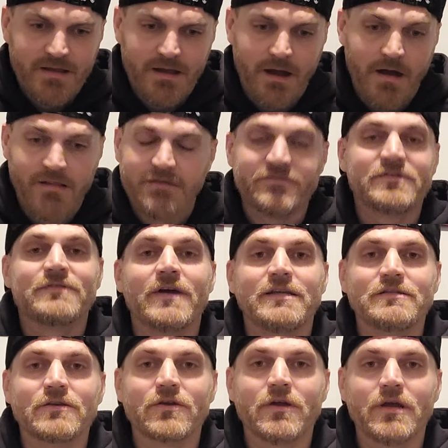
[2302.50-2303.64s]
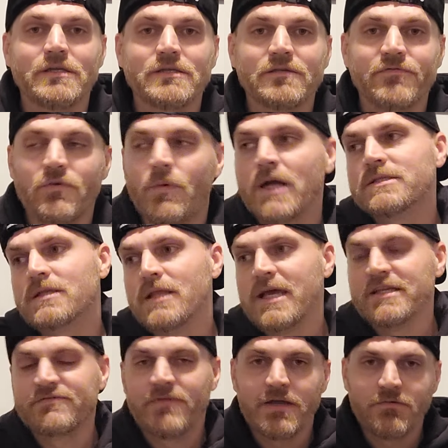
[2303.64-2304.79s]
all of his fights are crazy. If you watch the
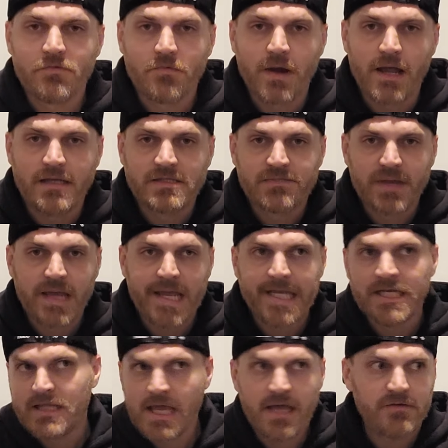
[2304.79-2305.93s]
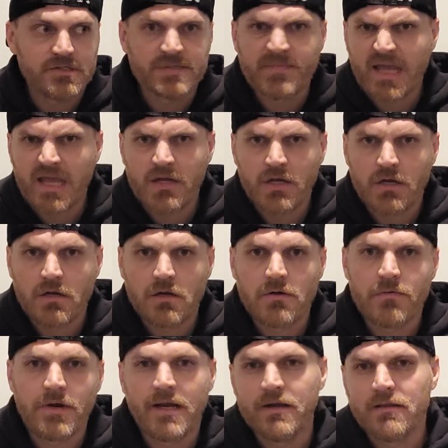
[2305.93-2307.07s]
last fight with Ryan Spann, he got Spann hurt
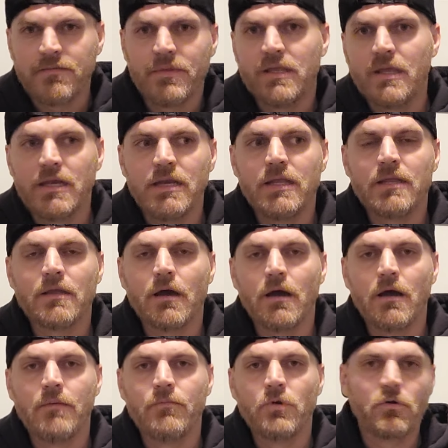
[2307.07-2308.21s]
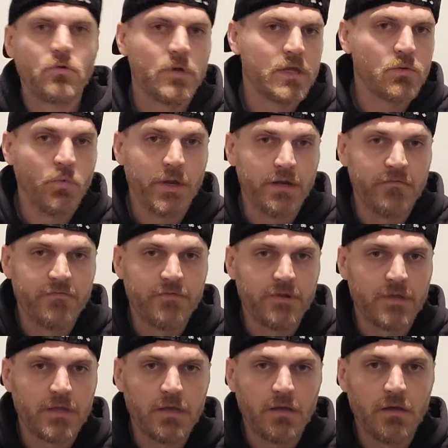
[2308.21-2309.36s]
right at the beginning, um, real quick, went in for the
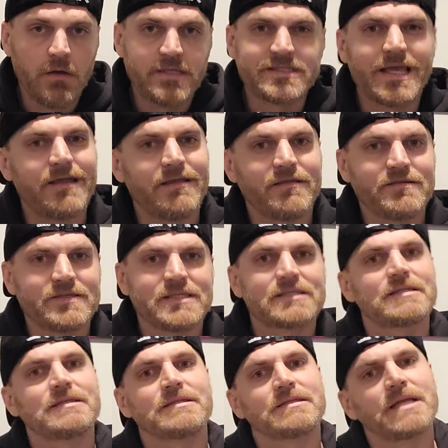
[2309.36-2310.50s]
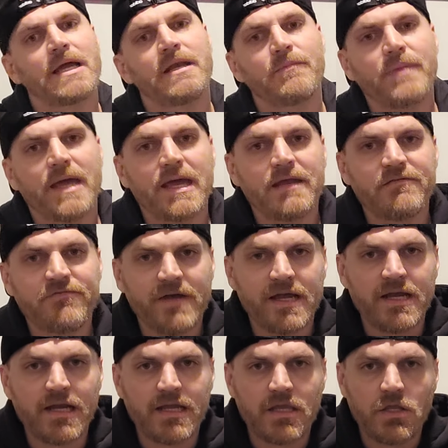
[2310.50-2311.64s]
kill. He's got kind of bad fight
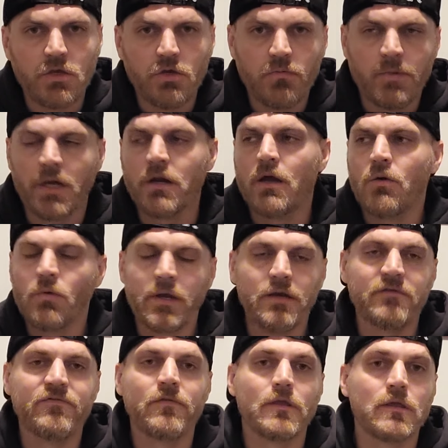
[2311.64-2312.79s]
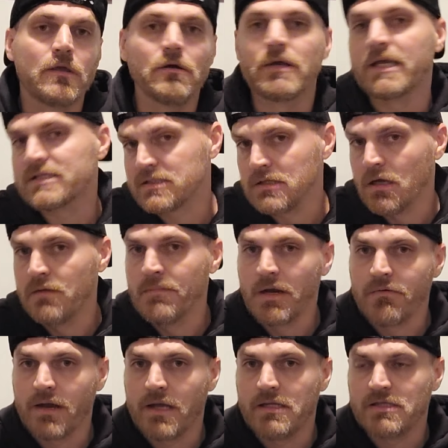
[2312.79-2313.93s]
IQ, but uh, went in for the kill, got stung by
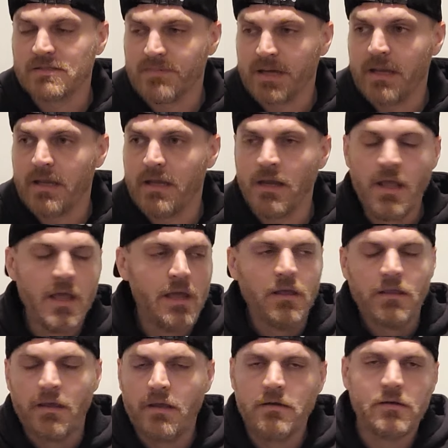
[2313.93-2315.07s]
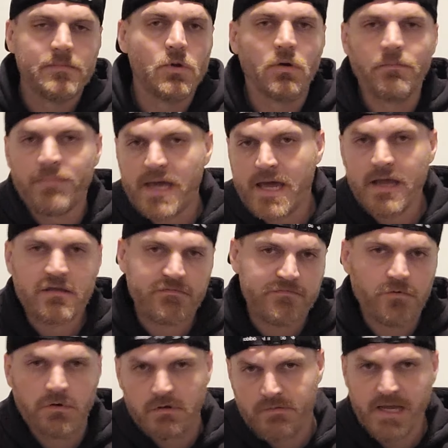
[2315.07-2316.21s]
Ryan Spann. Ended up going back and
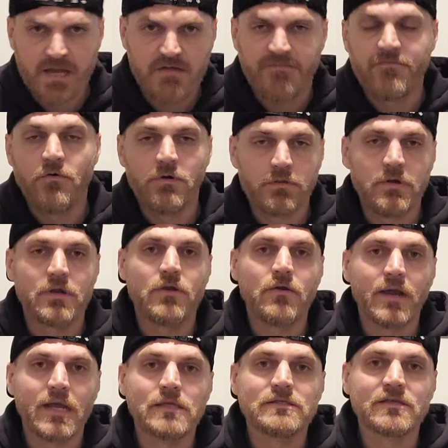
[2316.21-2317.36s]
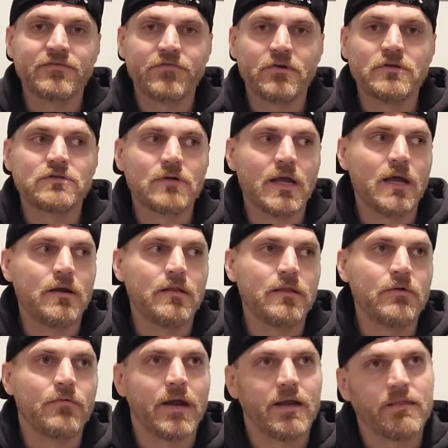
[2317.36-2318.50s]
forth, back and forth in a crazy first round. And
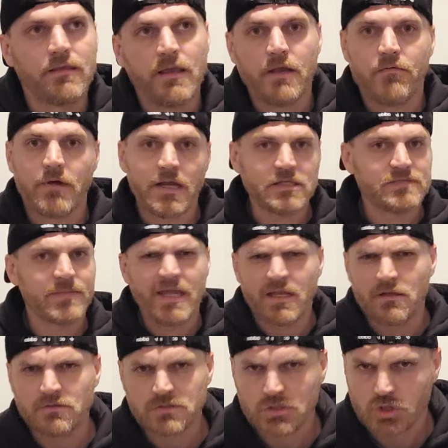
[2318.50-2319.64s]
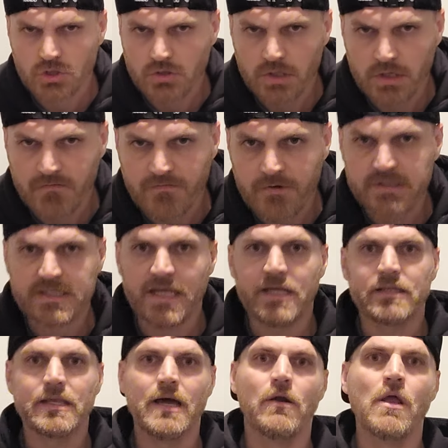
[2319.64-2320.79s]
then right at the end, Ryan Spann goes to shoot in for a
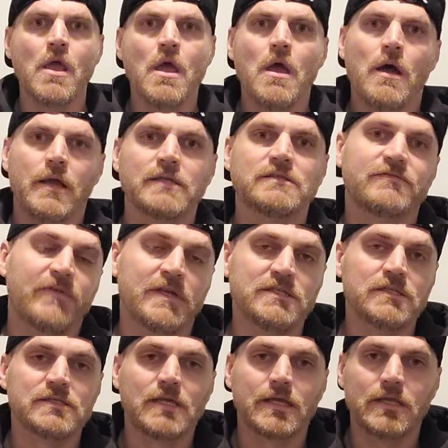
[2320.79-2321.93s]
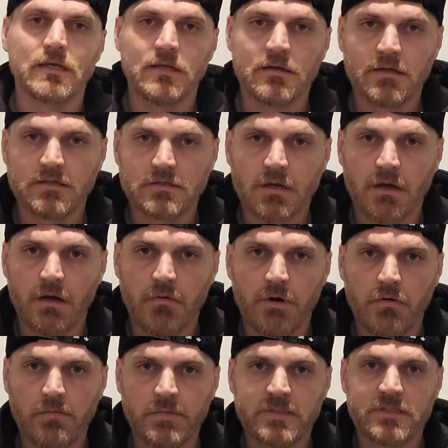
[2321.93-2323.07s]
takedown against Fence, just like he did against Karl
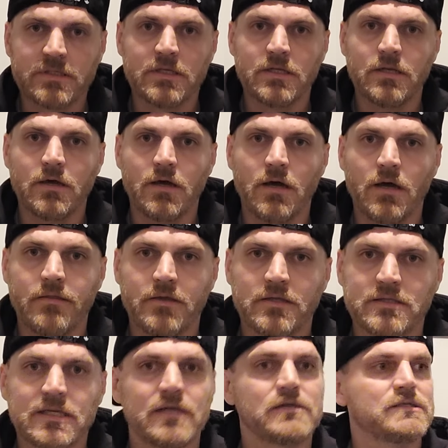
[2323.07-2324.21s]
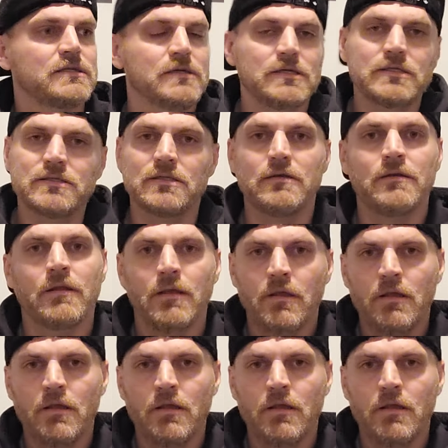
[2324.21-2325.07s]
Roberson in the, the contender series. And